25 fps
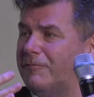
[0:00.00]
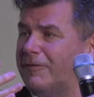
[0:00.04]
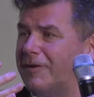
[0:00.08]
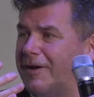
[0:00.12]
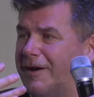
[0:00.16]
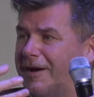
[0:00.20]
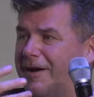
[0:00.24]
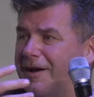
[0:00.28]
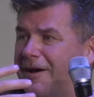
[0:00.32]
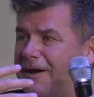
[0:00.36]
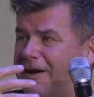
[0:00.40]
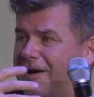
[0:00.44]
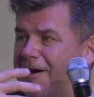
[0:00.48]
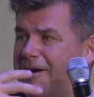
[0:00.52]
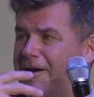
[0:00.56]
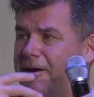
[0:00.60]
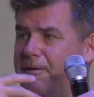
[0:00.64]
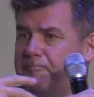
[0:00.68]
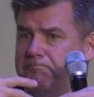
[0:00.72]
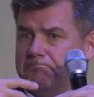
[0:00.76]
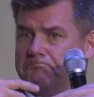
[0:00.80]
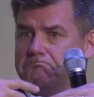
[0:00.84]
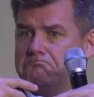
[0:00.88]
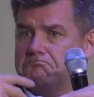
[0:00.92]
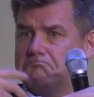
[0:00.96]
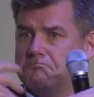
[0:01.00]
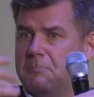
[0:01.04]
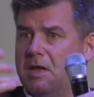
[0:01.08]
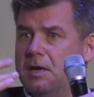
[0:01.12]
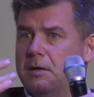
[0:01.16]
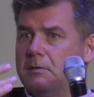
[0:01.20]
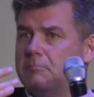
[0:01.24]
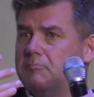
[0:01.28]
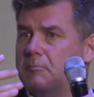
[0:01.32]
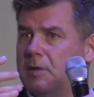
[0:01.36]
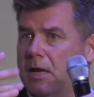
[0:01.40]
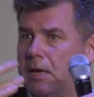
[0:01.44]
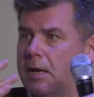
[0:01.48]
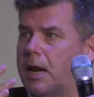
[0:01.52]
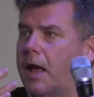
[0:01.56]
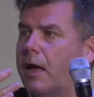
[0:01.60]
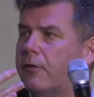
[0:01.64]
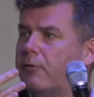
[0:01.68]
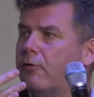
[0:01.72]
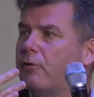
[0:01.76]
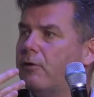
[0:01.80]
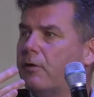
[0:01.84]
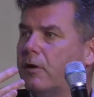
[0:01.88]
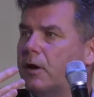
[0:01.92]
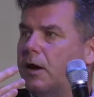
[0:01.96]
um, in in
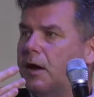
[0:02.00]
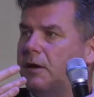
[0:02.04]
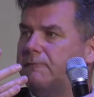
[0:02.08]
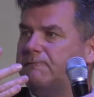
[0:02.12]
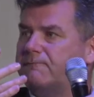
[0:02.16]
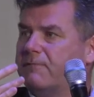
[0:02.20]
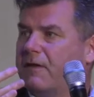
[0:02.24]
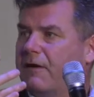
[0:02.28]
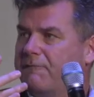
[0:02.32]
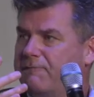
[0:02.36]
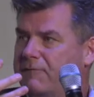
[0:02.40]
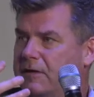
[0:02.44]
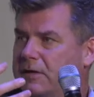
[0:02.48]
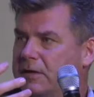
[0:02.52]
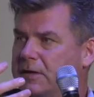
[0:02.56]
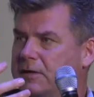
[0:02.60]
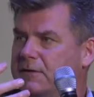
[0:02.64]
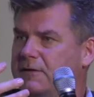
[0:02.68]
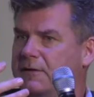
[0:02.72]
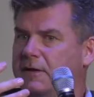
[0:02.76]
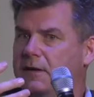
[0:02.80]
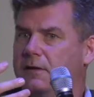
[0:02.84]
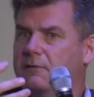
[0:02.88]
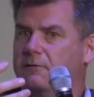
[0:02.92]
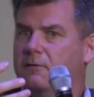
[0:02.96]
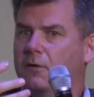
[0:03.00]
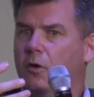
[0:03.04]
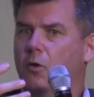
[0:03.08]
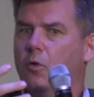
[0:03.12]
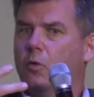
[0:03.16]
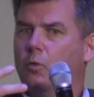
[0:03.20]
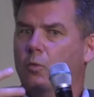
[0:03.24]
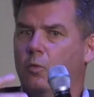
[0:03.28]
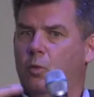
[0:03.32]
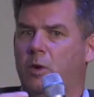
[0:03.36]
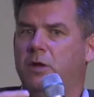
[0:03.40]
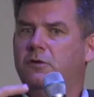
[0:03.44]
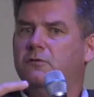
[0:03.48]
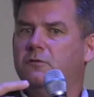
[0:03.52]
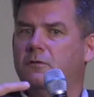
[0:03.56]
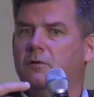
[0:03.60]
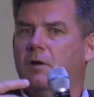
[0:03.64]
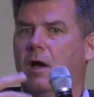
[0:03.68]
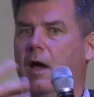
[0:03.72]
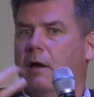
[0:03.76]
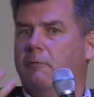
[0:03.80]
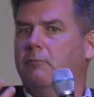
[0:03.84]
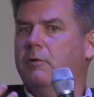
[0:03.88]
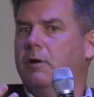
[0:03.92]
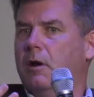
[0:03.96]
other affinities, which
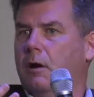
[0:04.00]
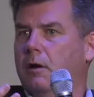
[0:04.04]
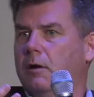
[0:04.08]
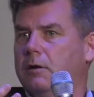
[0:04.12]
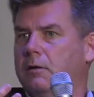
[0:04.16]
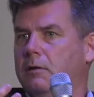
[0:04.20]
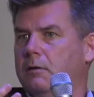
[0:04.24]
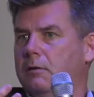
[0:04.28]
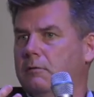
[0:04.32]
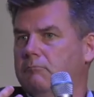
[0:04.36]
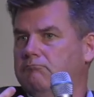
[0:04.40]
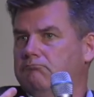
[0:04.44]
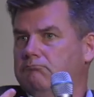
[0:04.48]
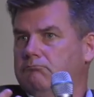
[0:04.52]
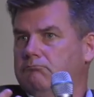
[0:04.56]
I would argue